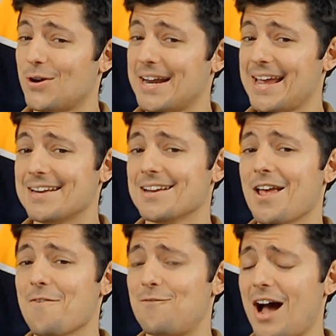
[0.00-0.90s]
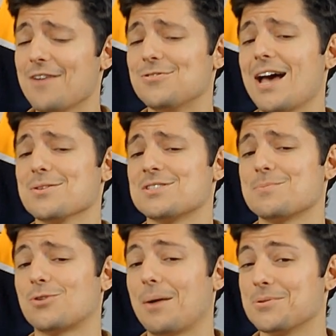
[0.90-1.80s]
trying to hit 5,000
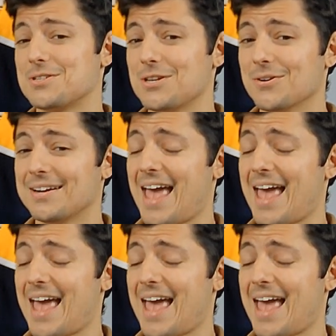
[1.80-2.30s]
subscribers this year,